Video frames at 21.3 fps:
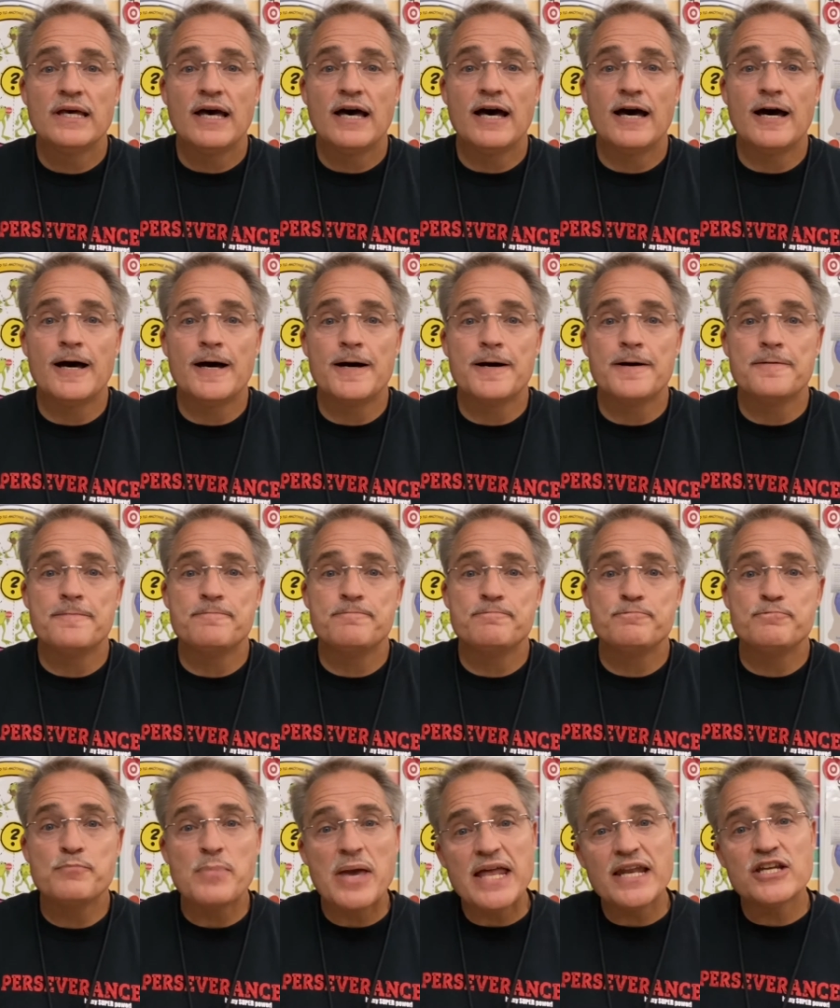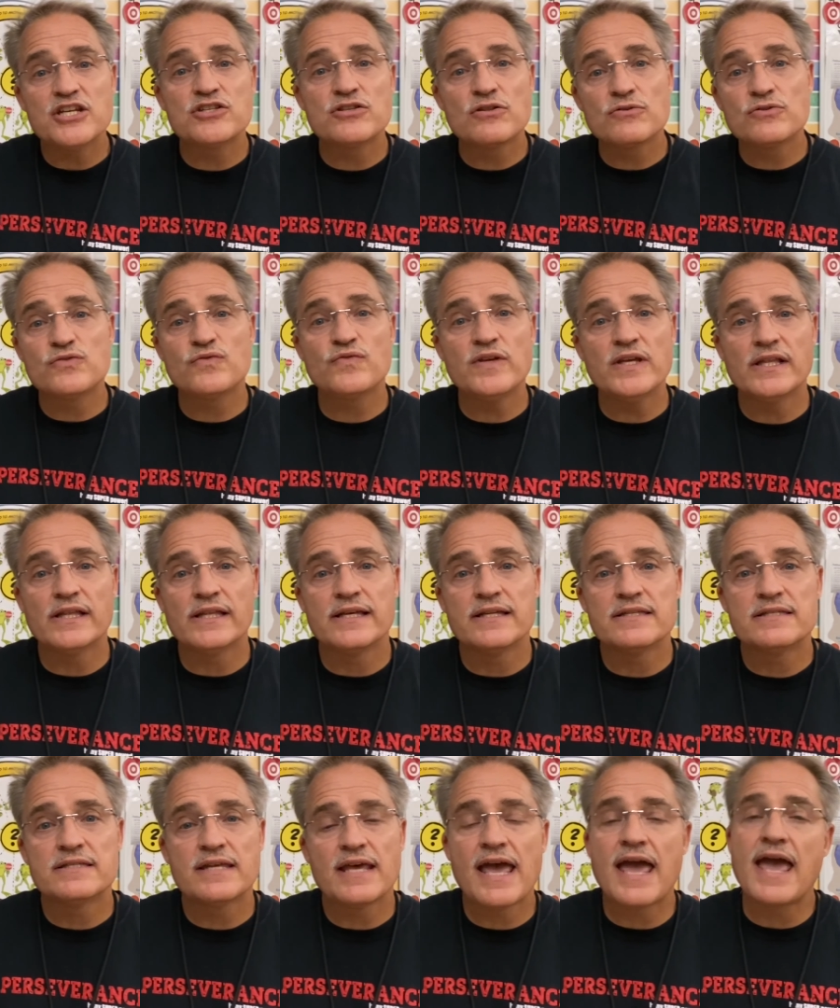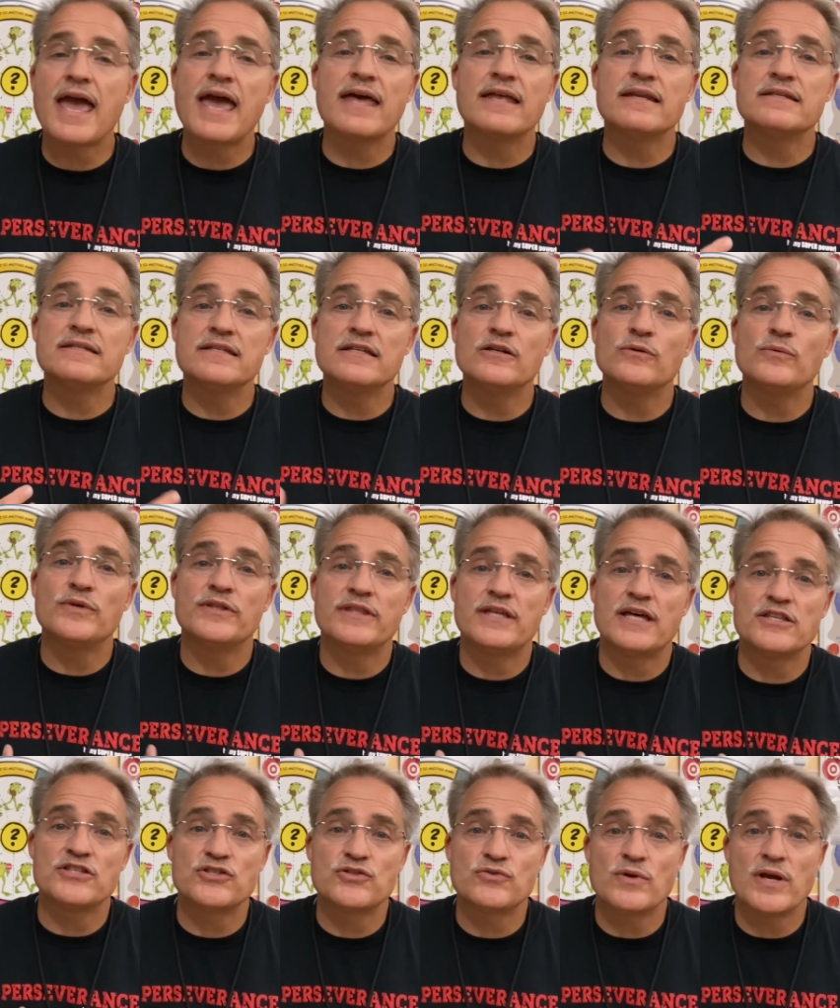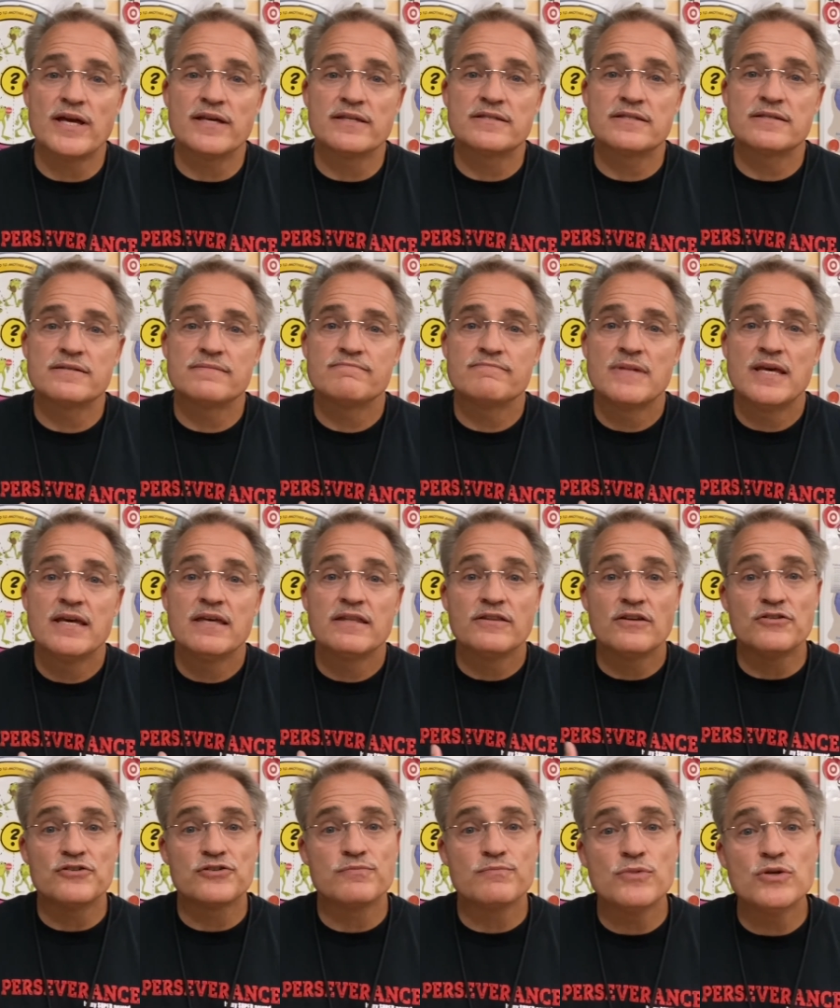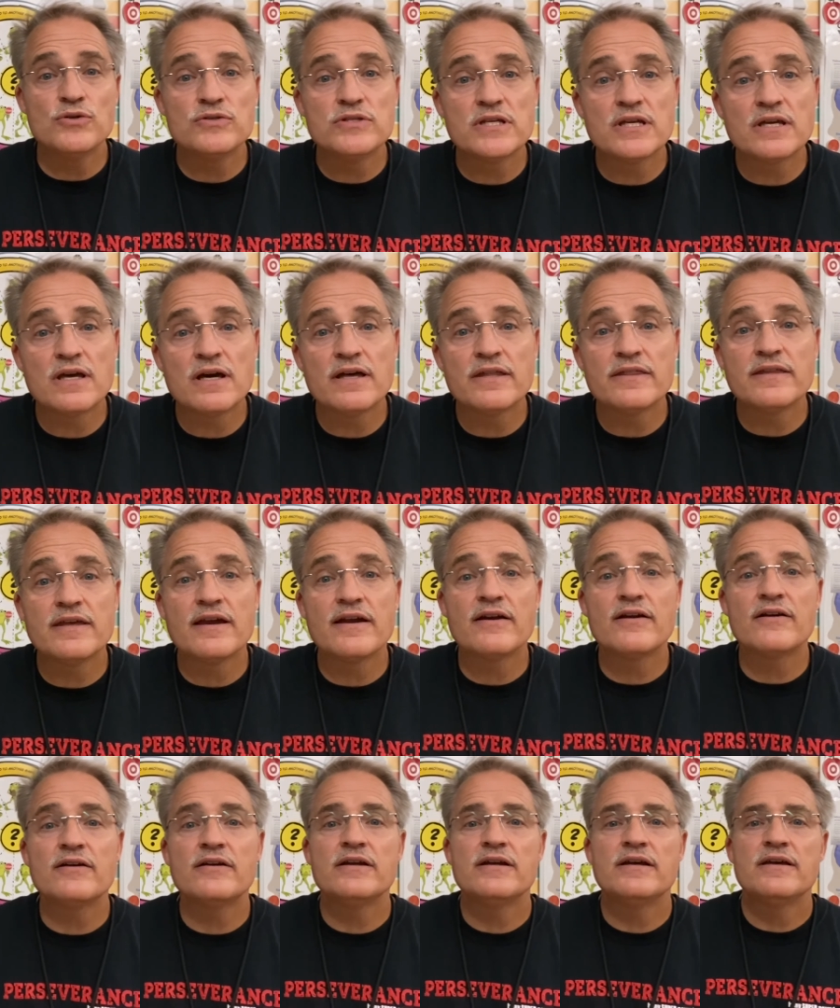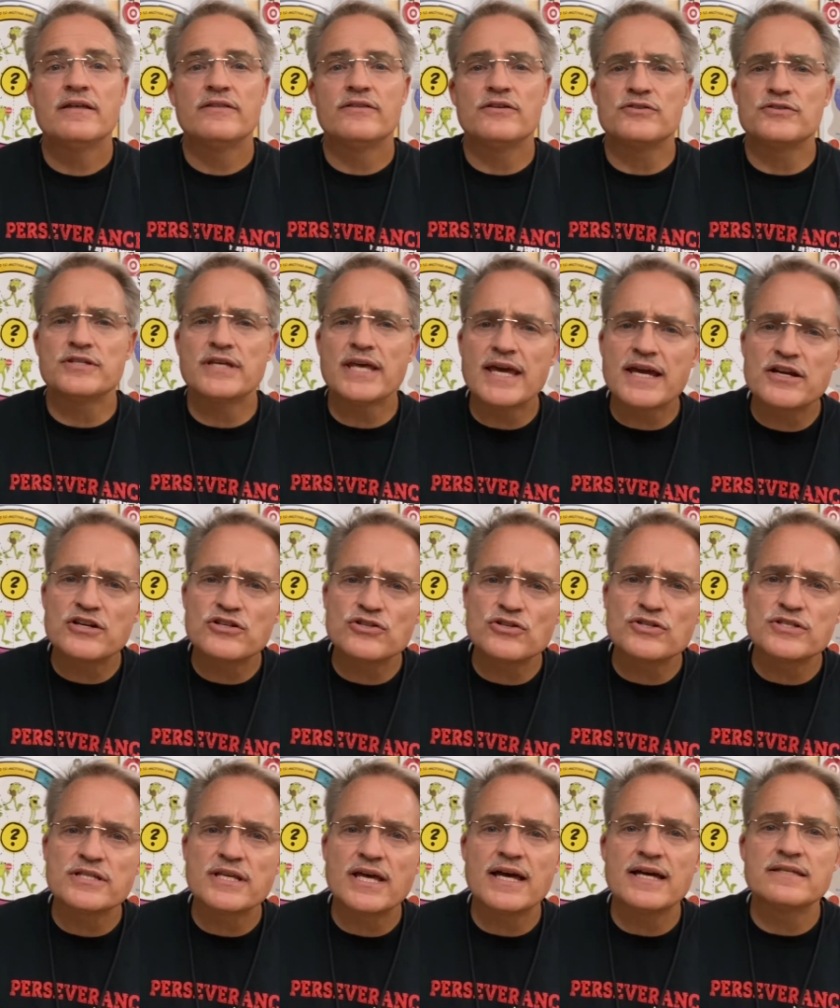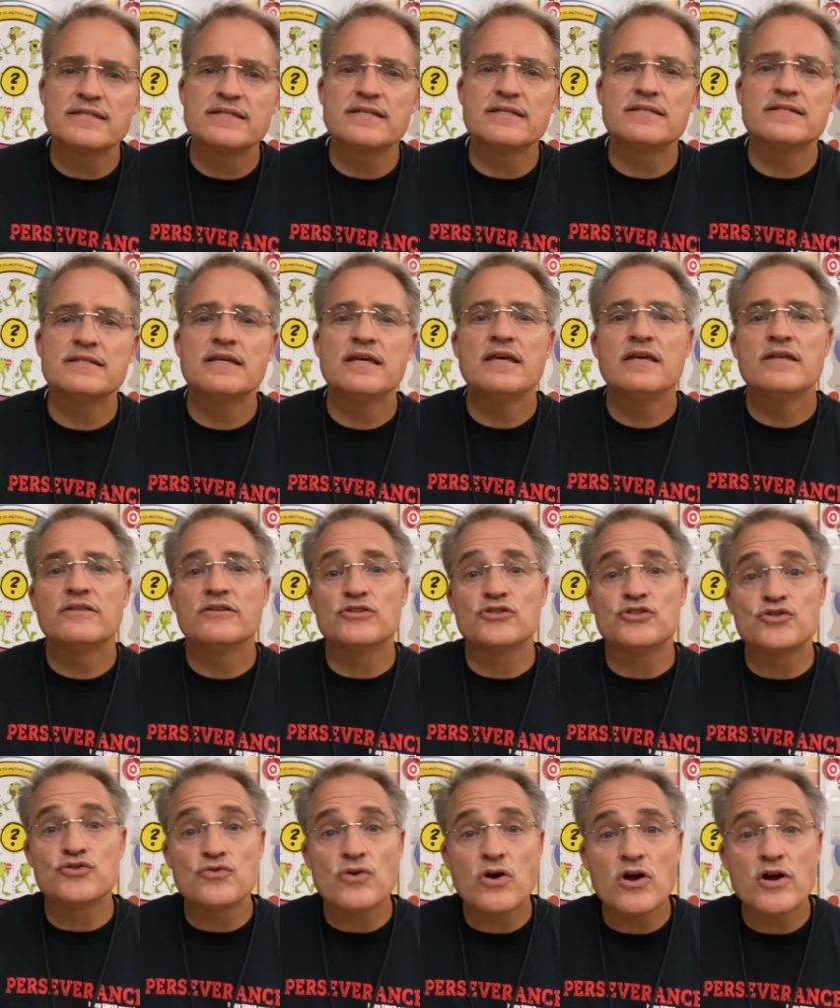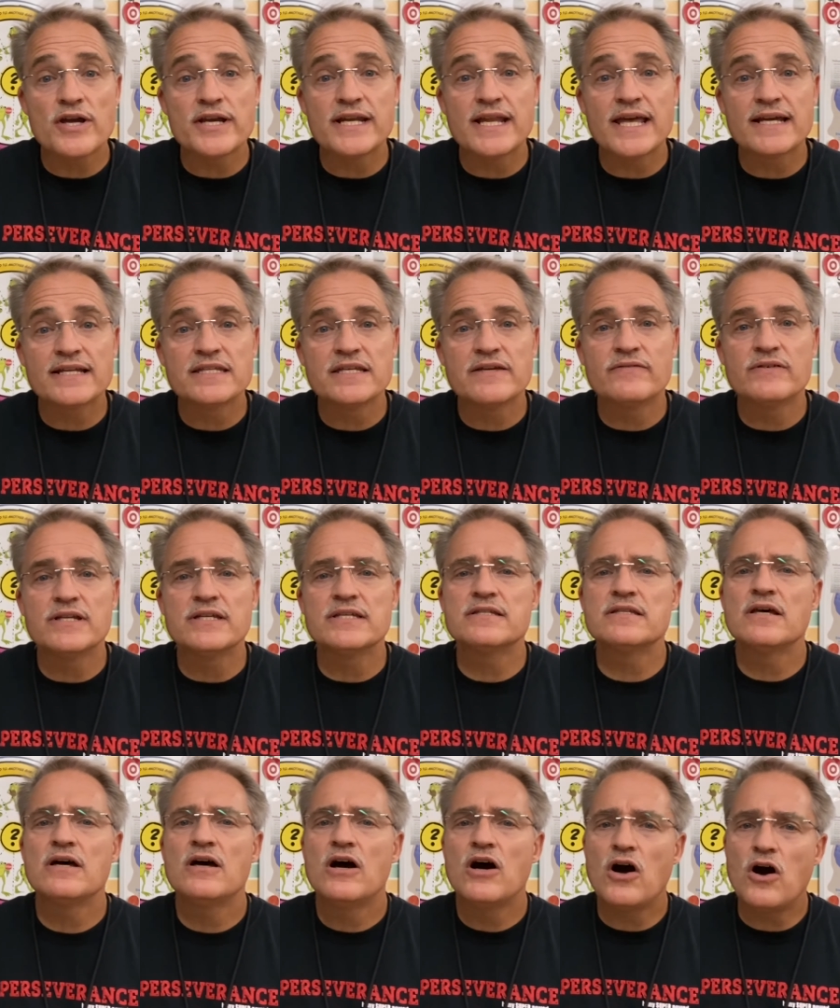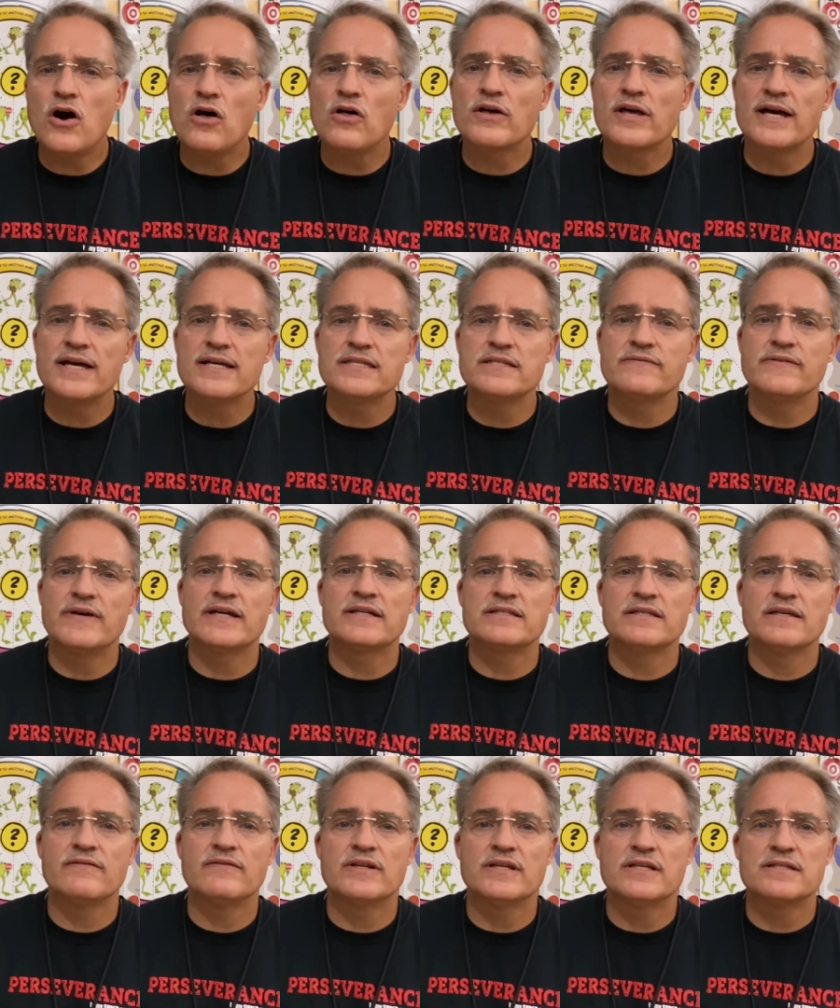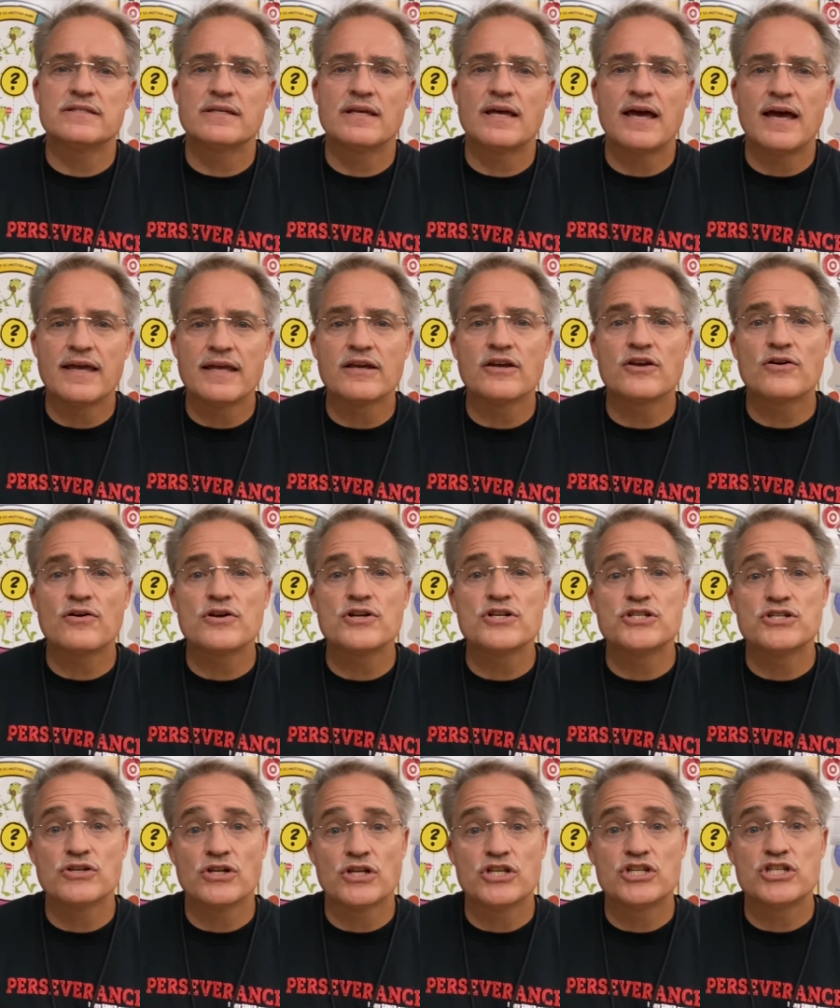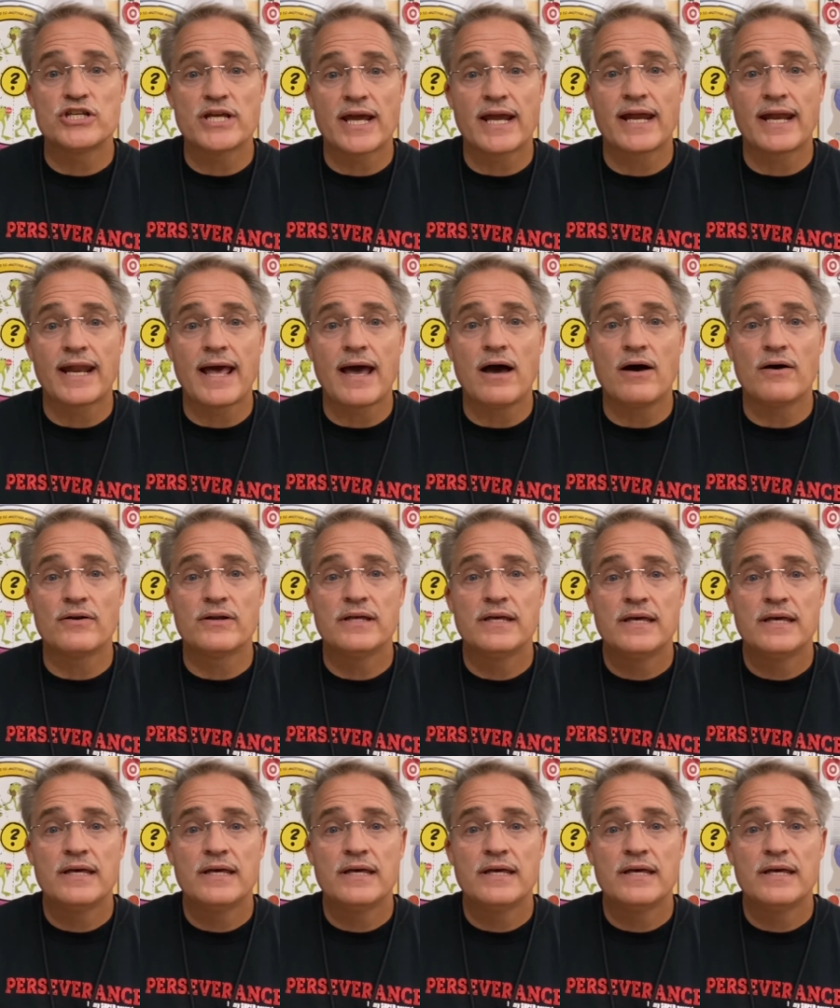um, manage those feelings and deal with that stress. There's music on there, there's exercises, there's drawing activities, all kinds of activities. I encourage you to check it out.